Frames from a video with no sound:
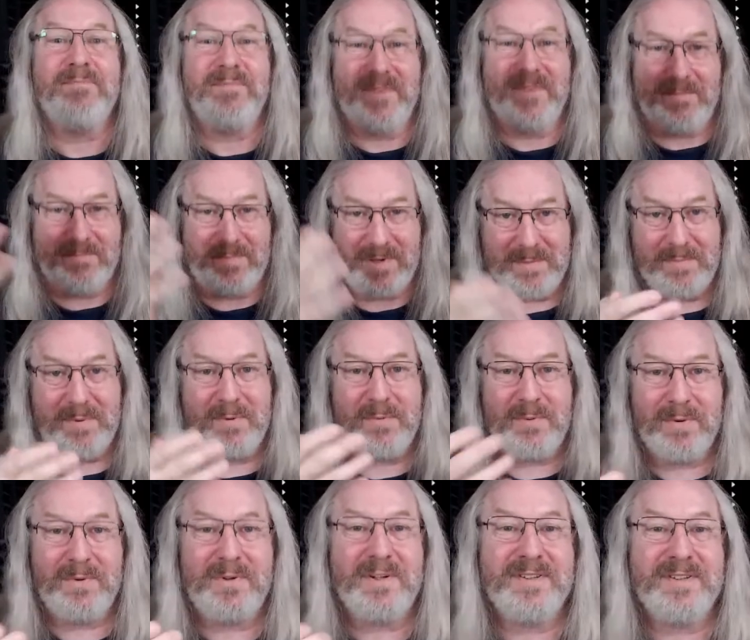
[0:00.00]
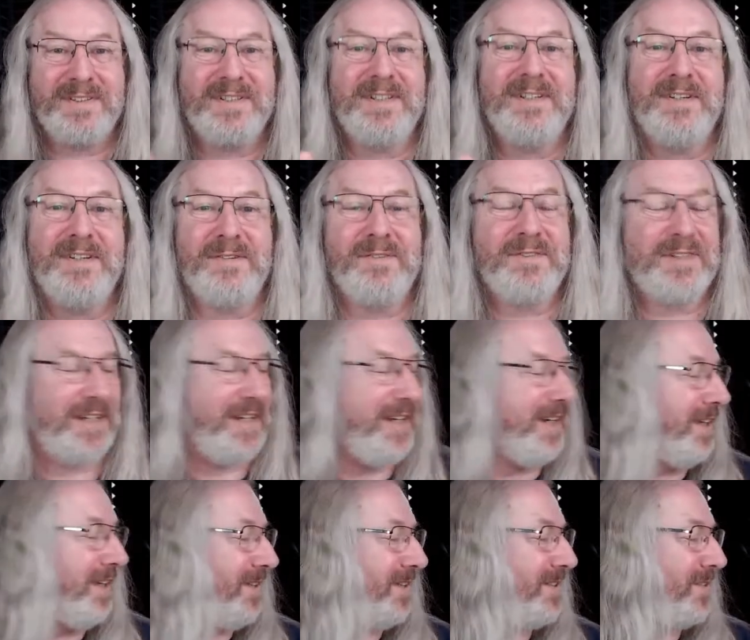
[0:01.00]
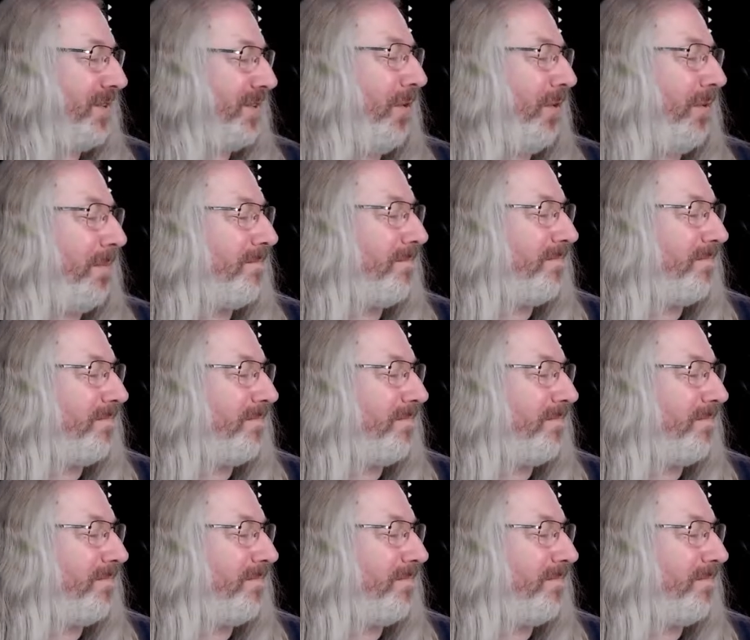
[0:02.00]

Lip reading: then people will continue to hear the song.